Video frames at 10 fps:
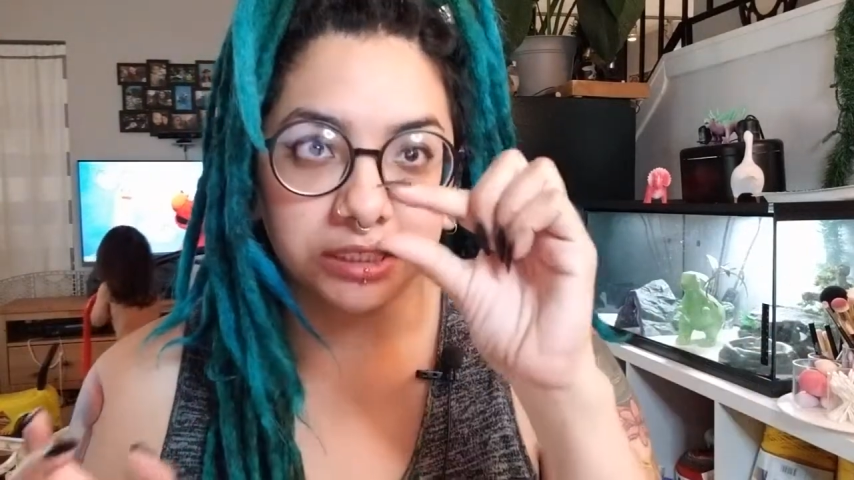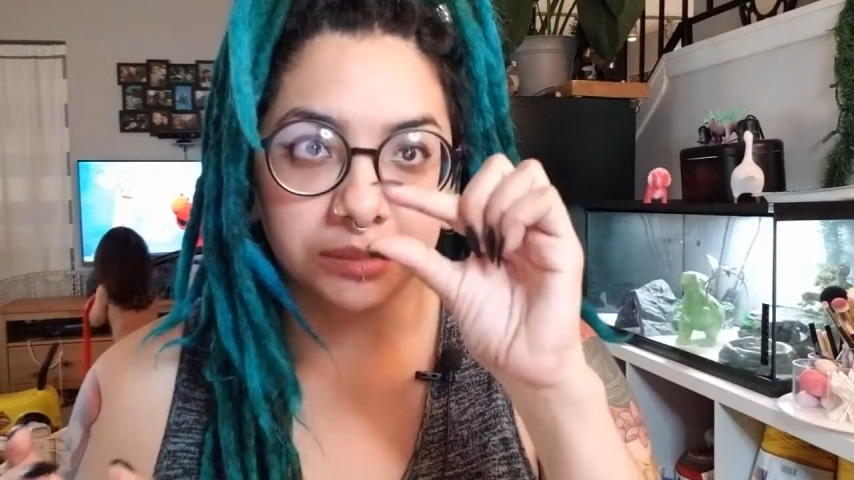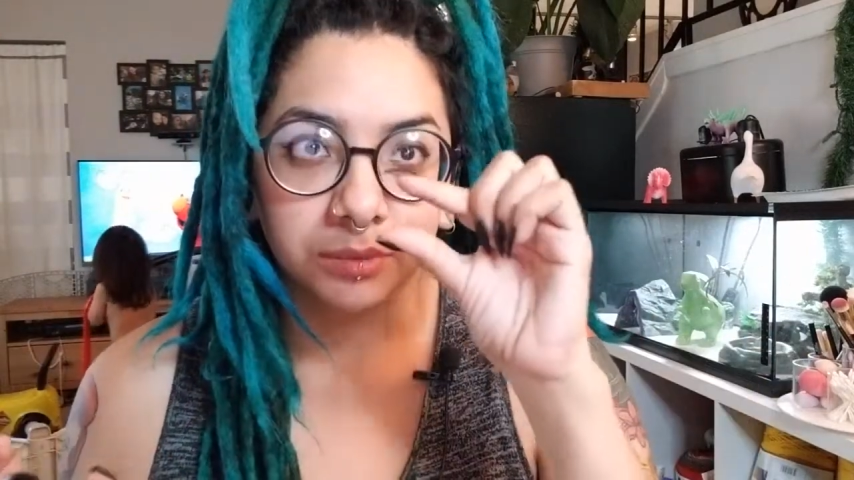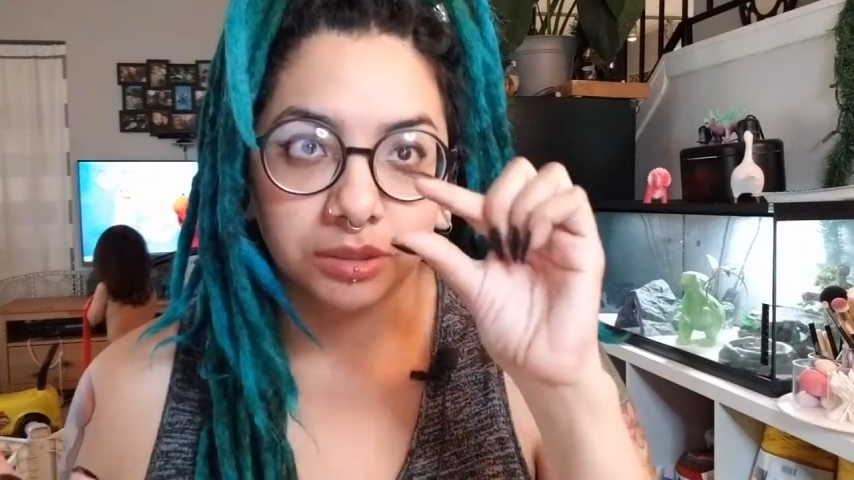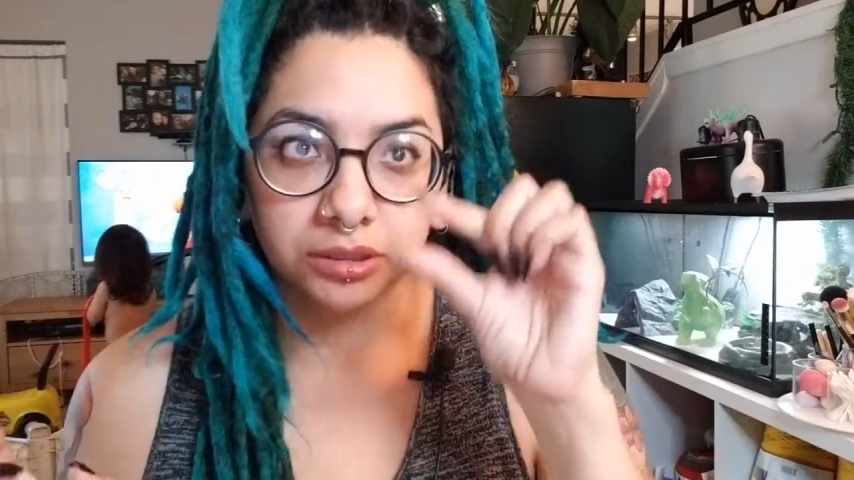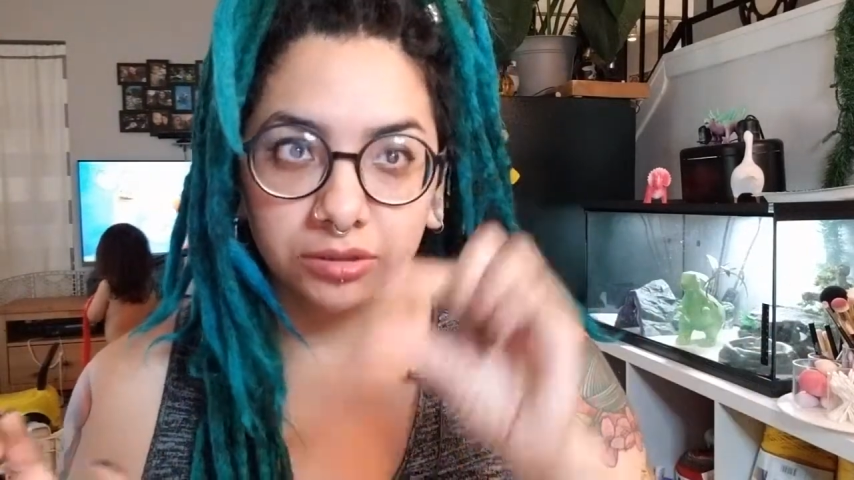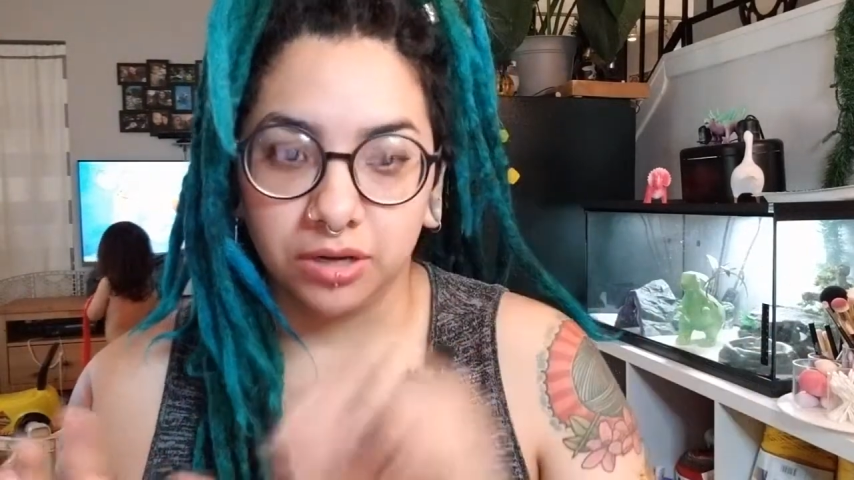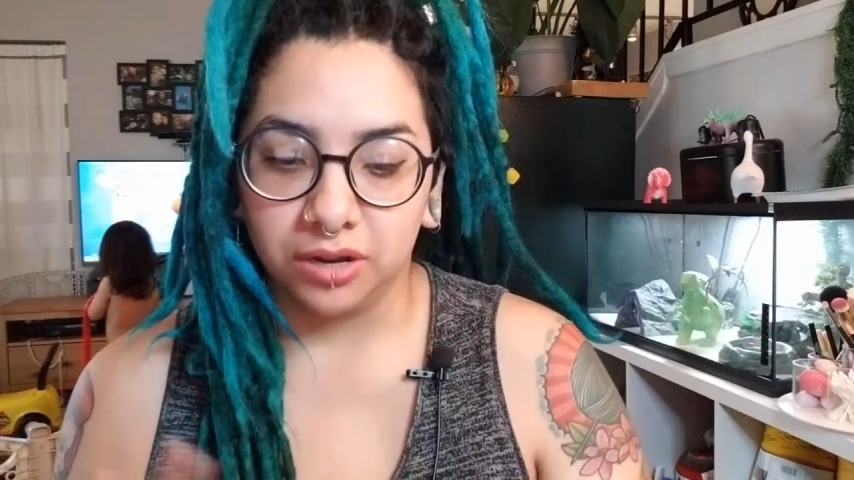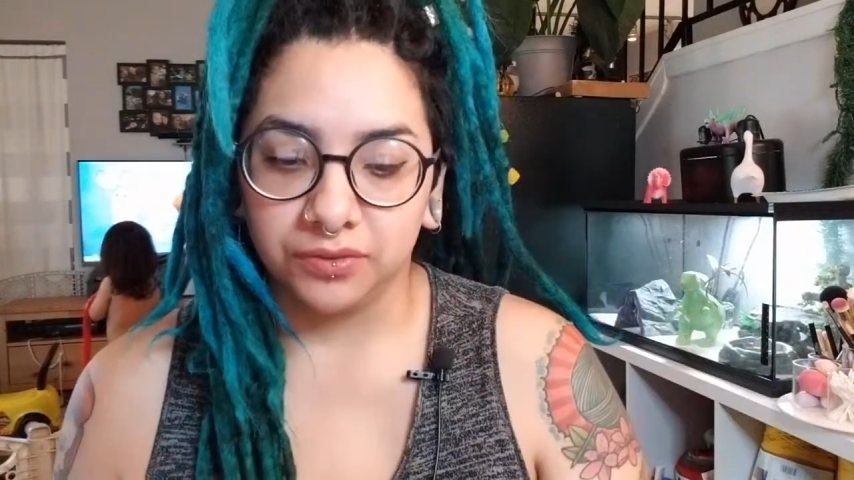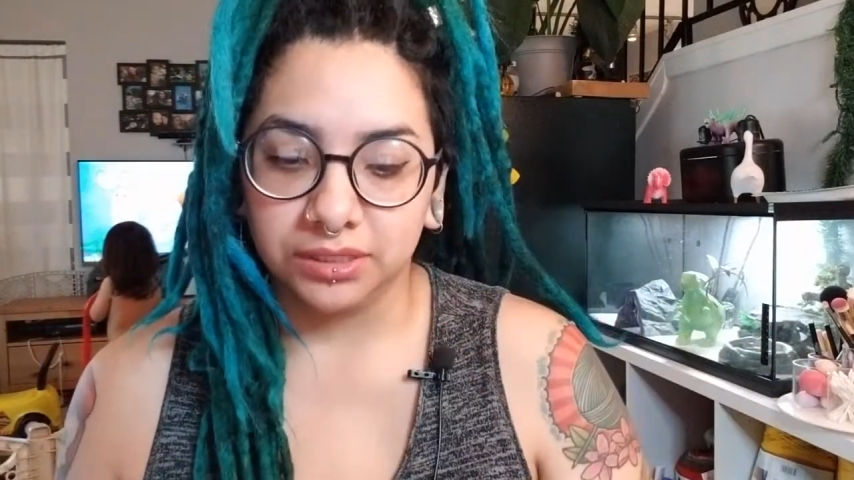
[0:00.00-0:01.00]
smaller little
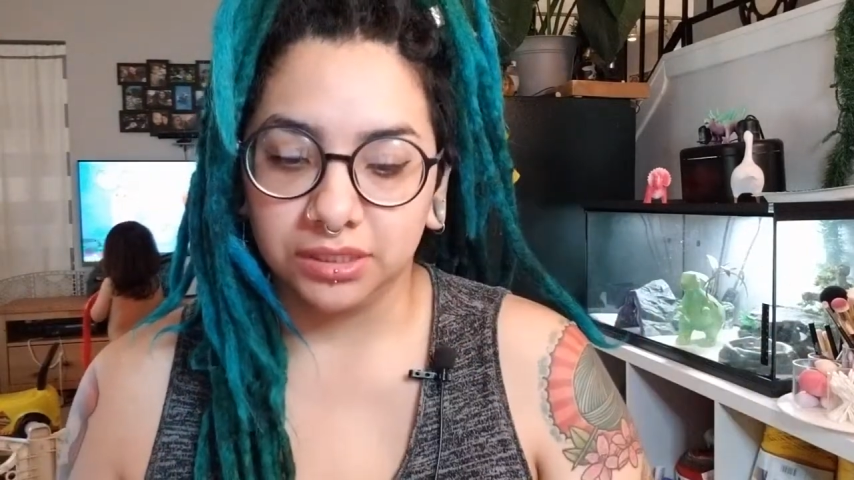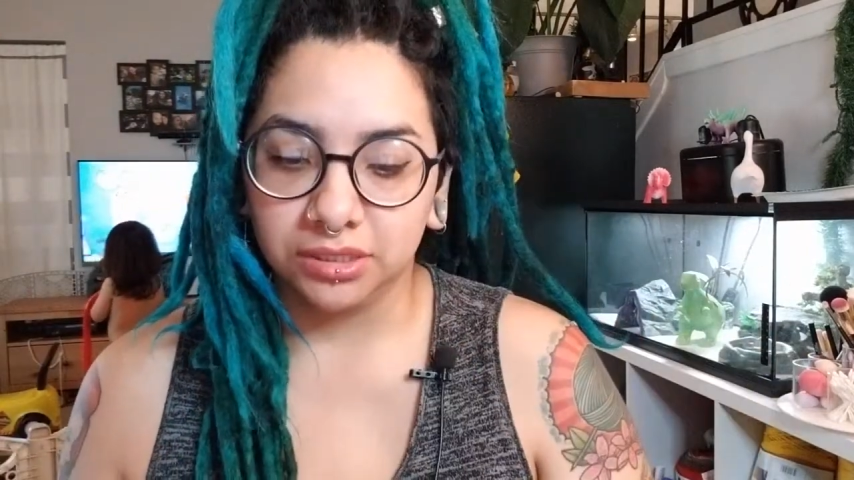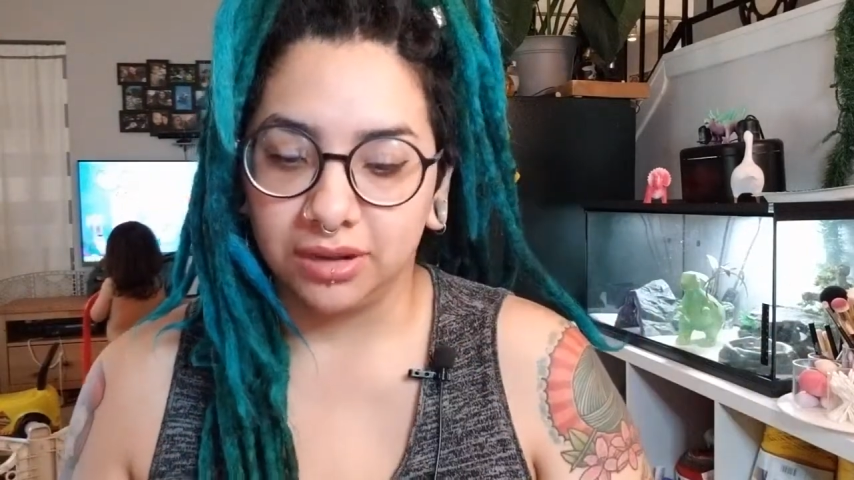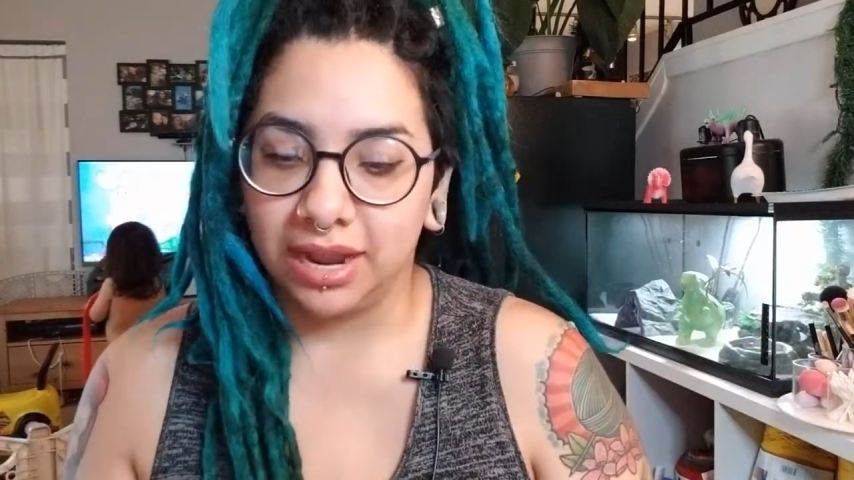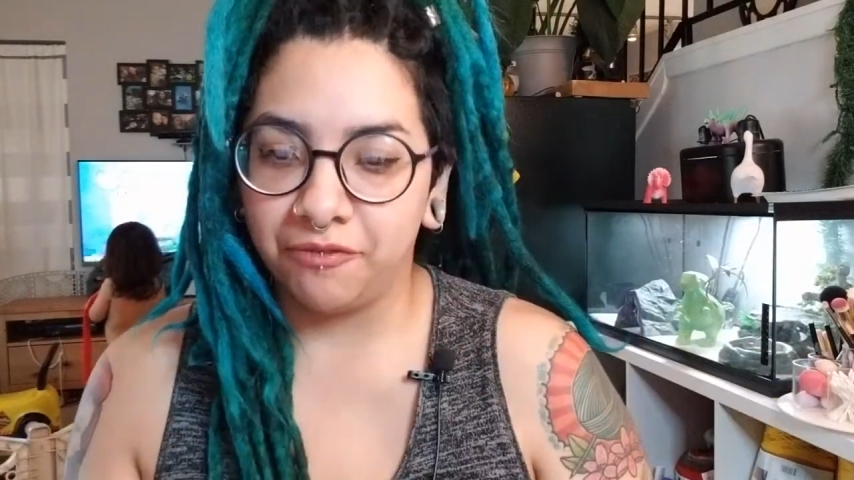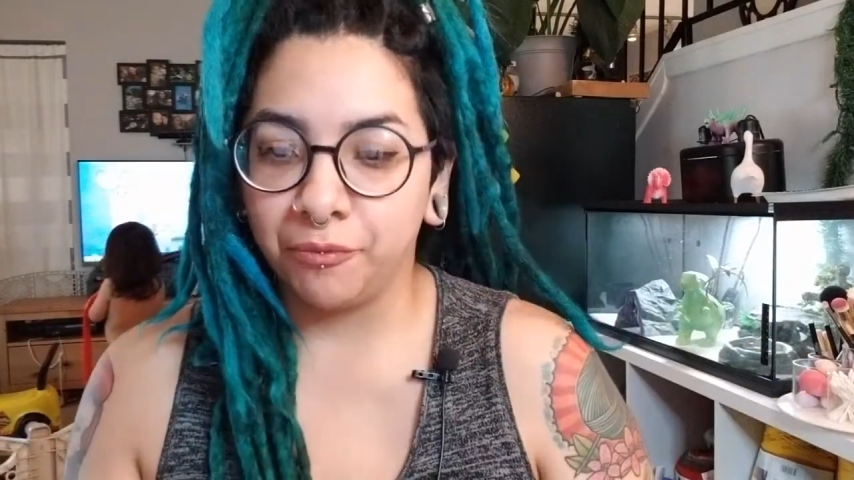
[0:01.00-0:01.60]
coffins. So I have